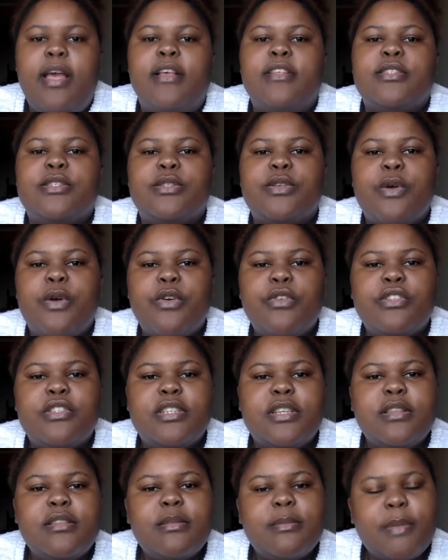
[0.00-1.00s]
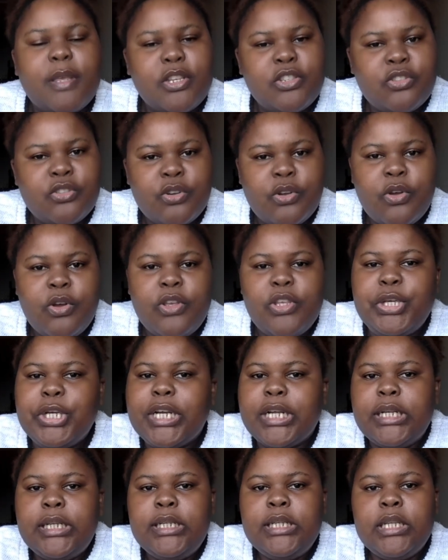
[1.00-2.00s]
So just make sure you're
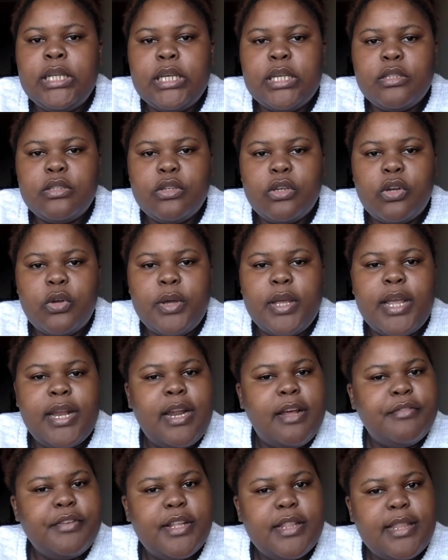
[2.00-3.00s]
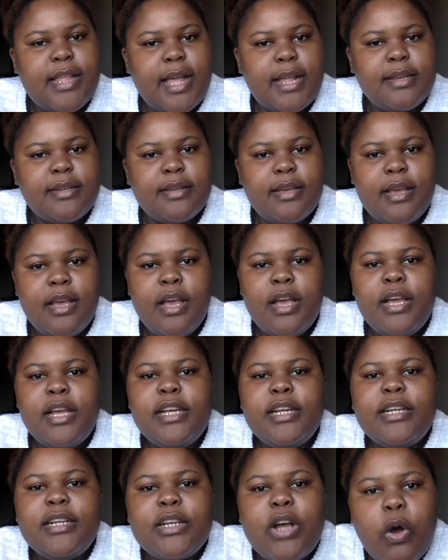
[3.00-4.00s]
cleaning as you're going, and after that,
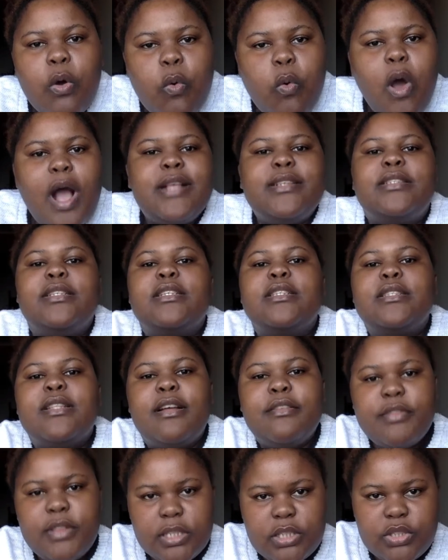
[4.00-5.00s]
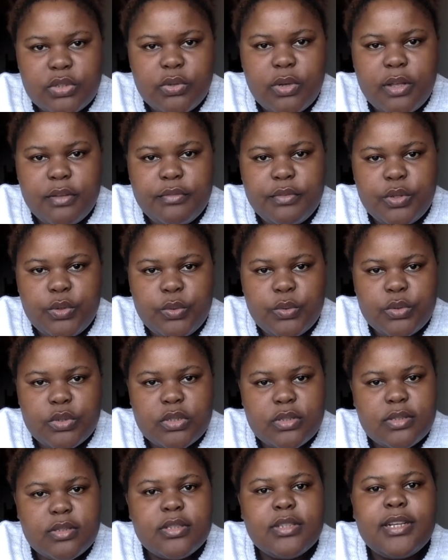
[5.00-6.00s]
wash the stuff that you have
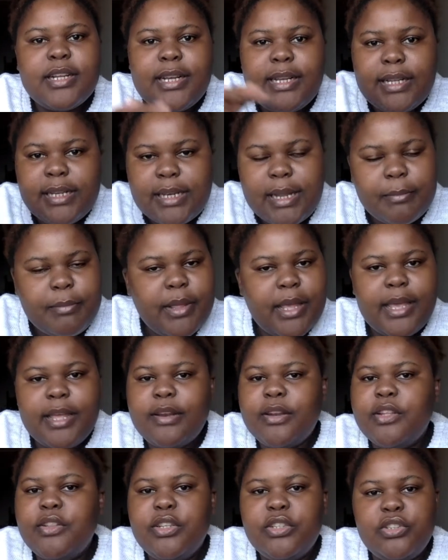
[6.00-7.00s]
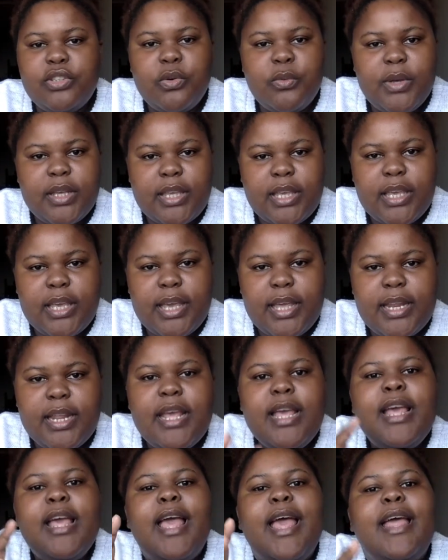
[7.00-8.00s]
used, clean up the area that you're working at,
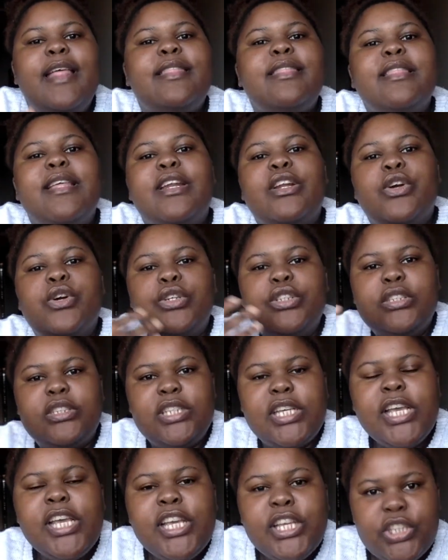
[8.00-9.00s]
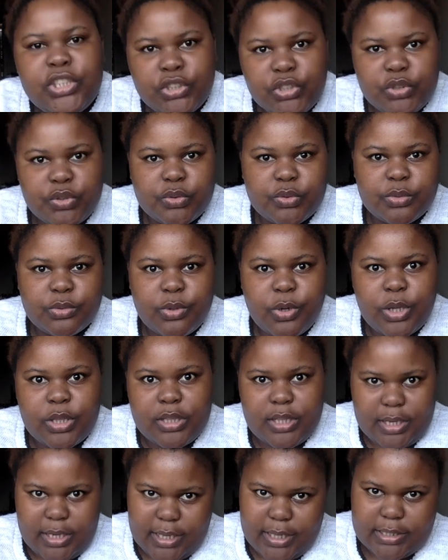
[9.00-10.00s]
and then continue on
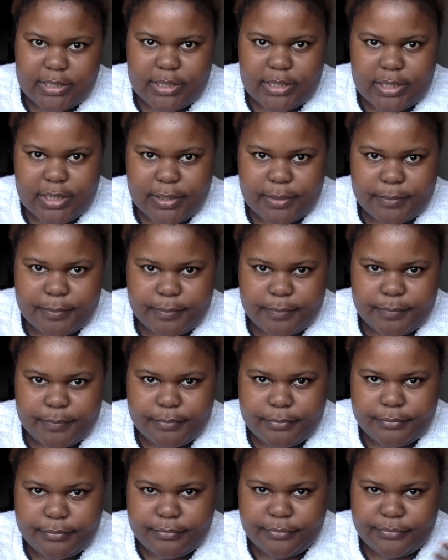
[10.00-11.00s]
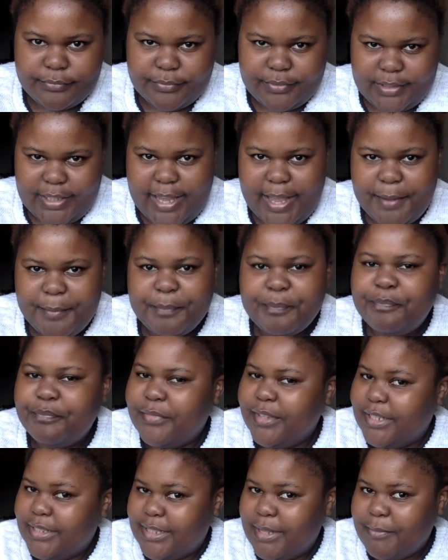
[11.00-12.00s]
the next thing. Okay,
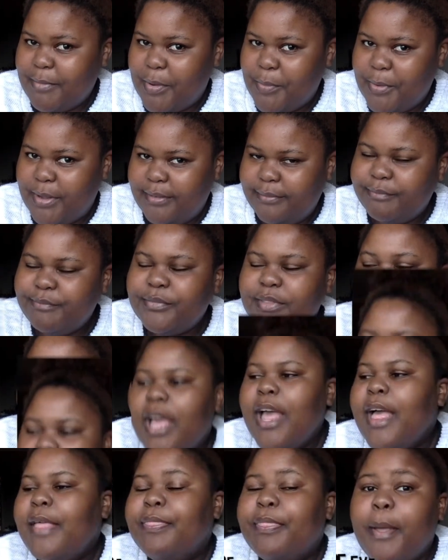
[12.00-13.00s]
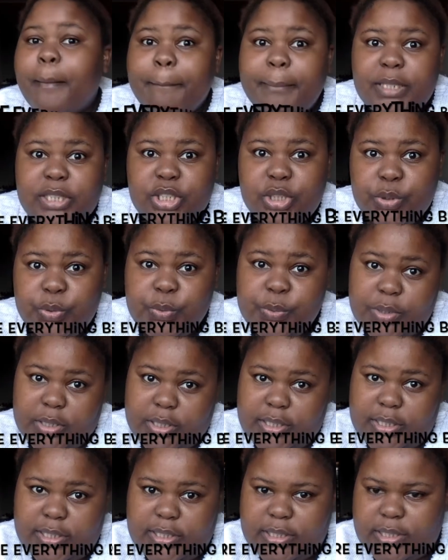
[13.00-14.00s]
that's number one. Number two
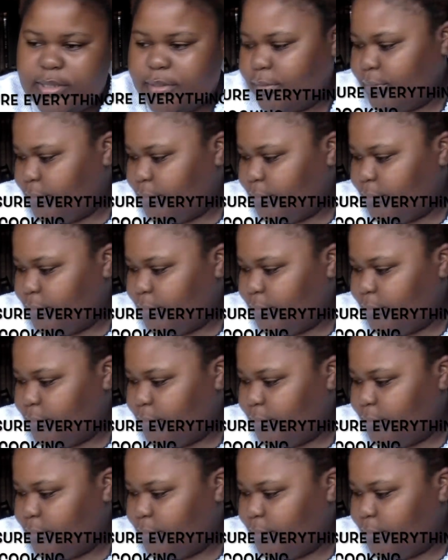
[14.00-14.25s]
is,